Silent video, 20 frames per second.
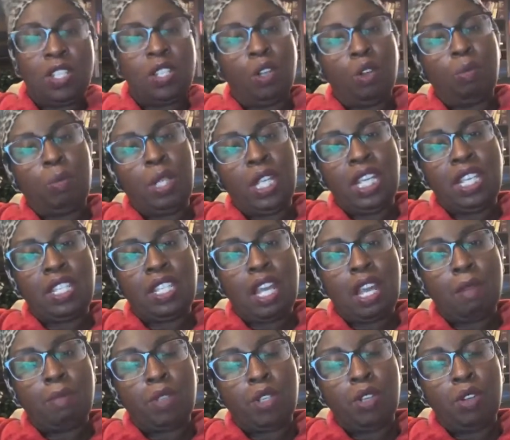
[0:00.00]
So please
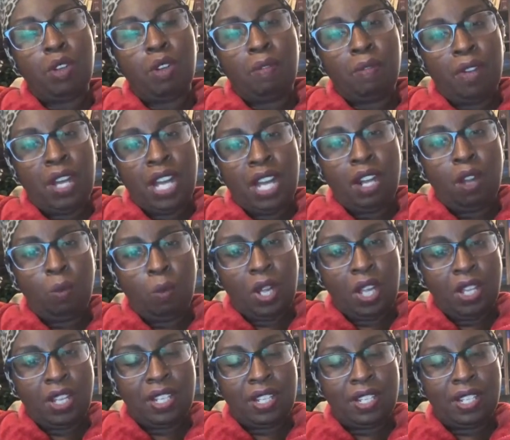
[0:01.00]
come to Nirvana
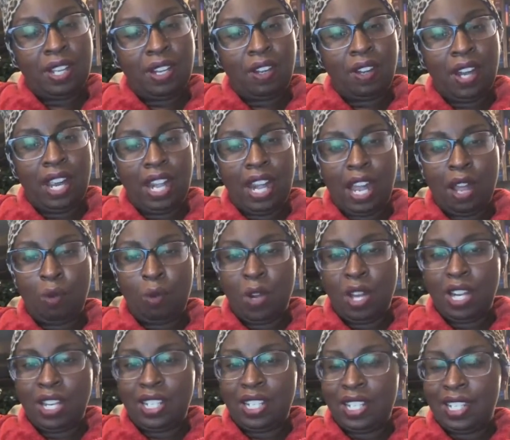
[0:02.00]
Wellness Center. And I
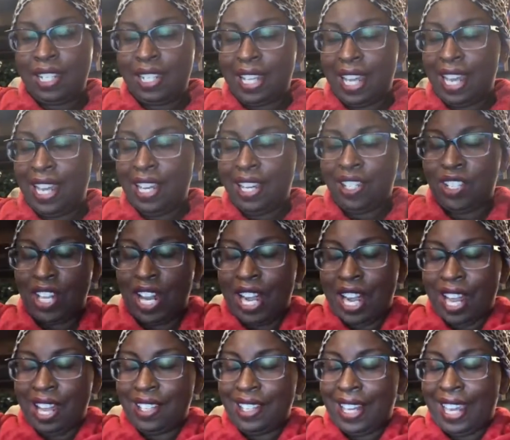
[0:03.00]
want to just say a shout
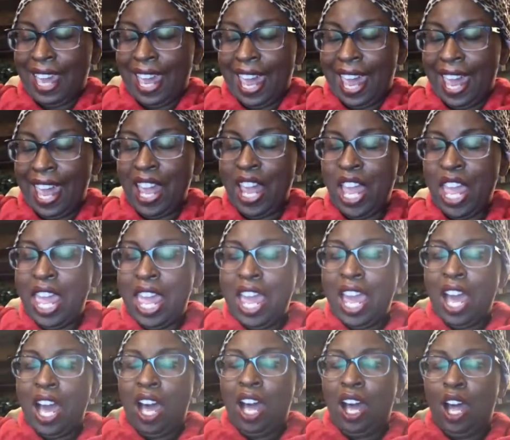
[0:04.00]
out to
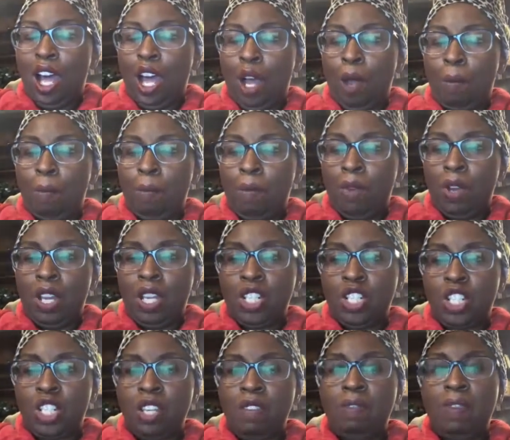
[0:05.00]
Kat.
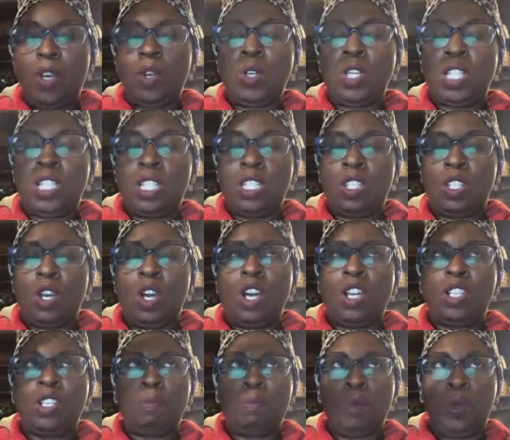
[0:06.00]
She focuses
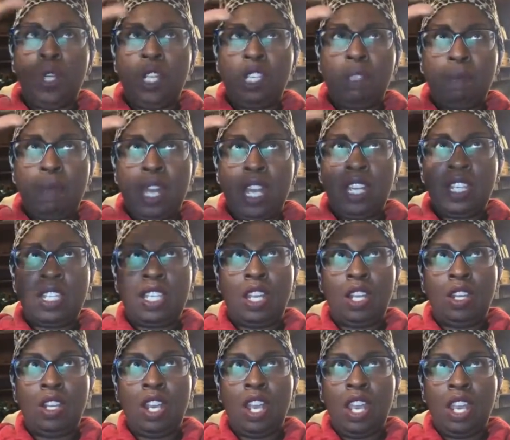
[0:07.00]
on sports
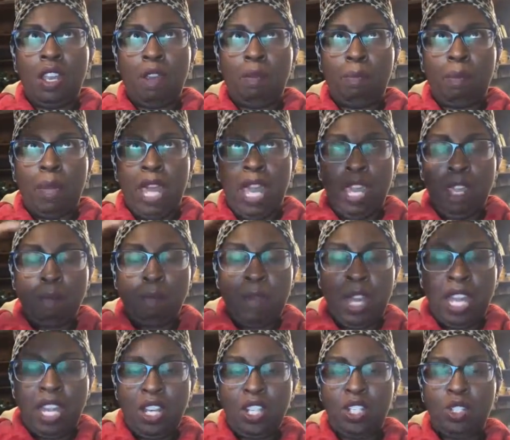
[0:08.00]
medicine, pain
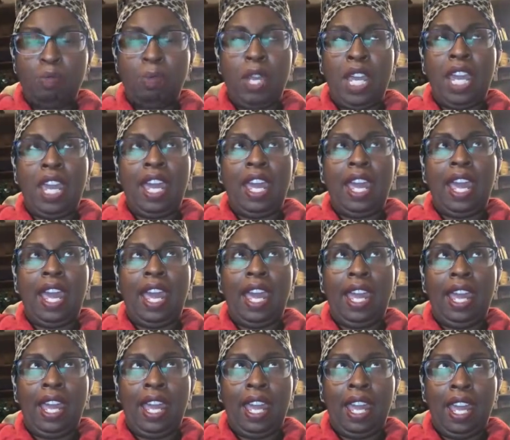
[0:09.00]
management,
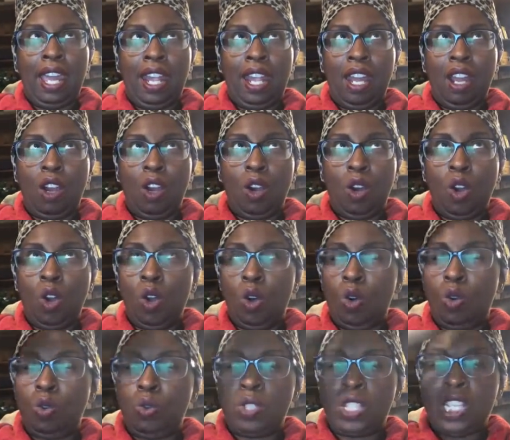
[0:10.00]
and her
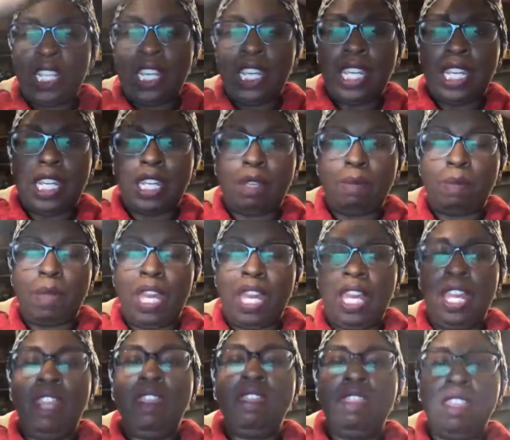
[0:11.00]
whole team
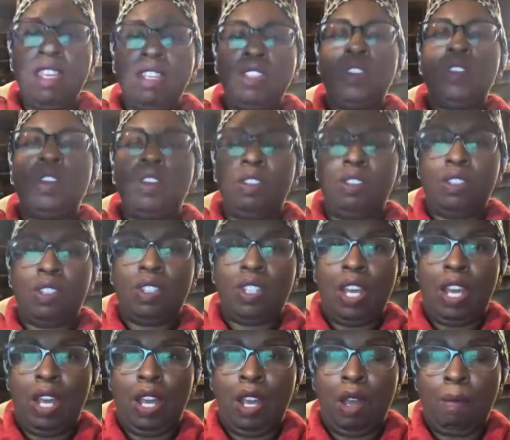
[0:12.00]
in this
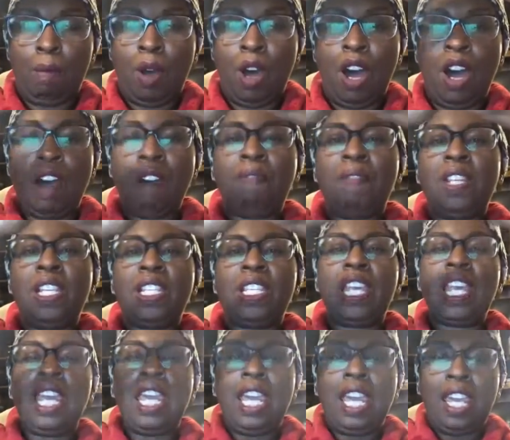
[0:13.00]
office
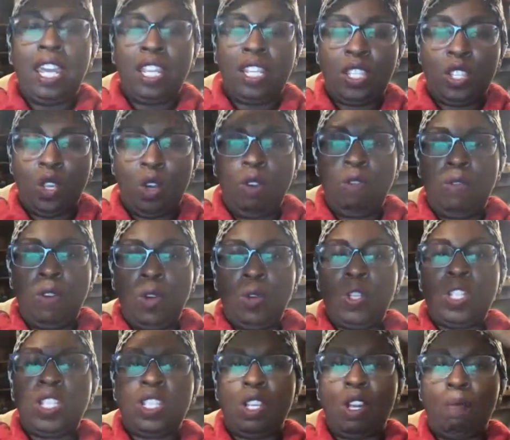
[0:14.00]
is so
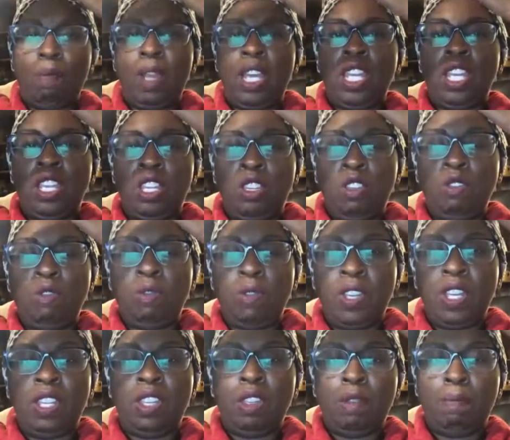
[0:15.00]
focused on making you
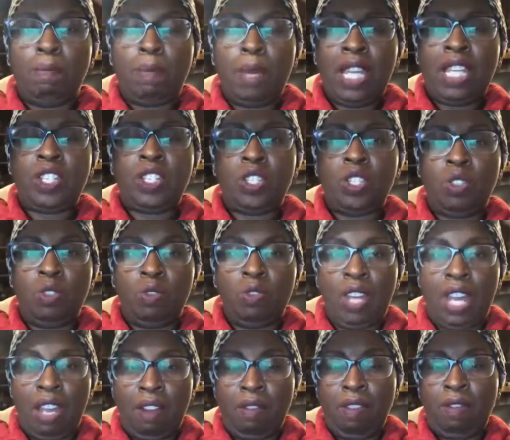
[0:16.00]
feel the best you've
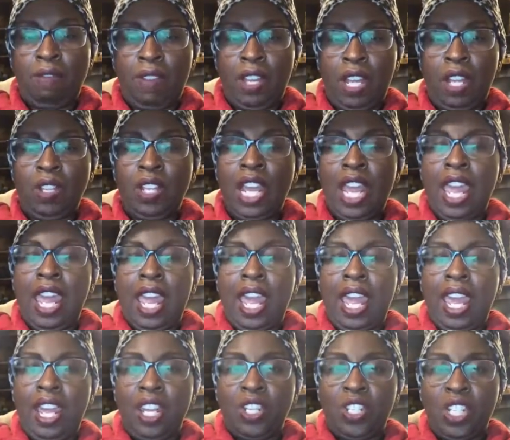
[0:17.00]
ever felt.
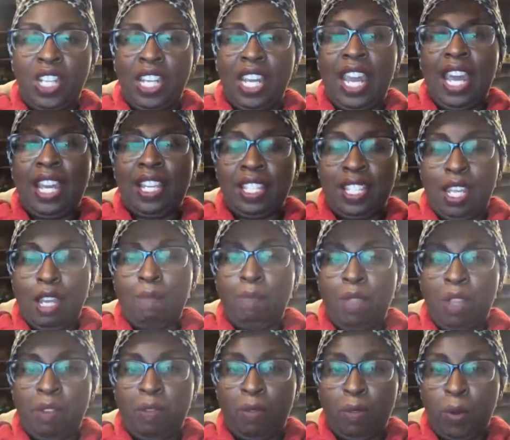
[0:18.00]
And she has
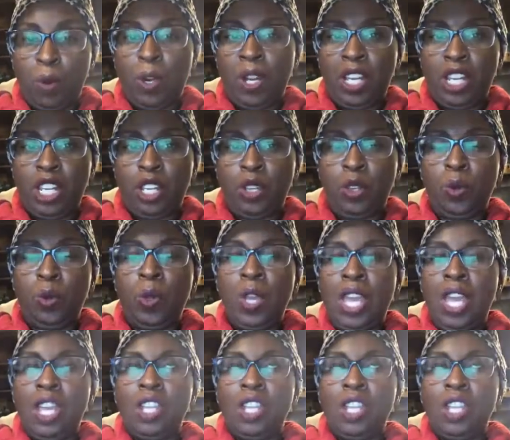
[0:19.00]
something for you.